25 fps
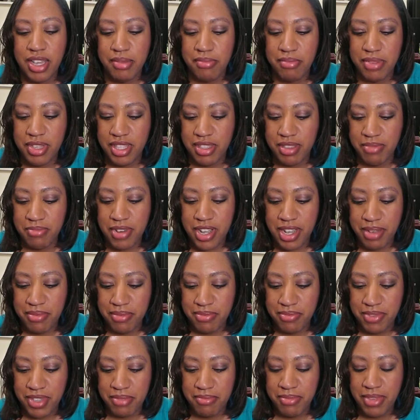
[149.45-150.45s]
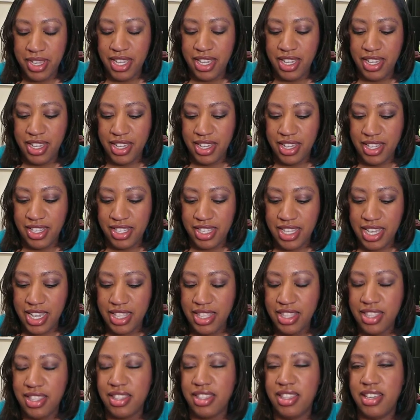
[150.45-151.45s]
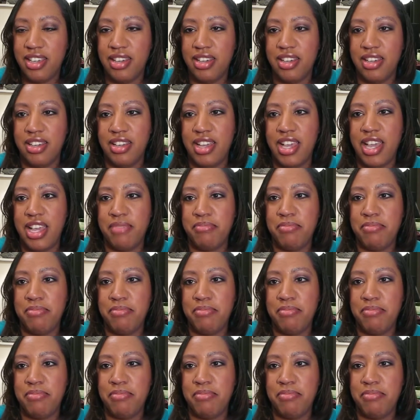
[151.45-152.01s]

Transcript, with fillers: But the problem with me is that the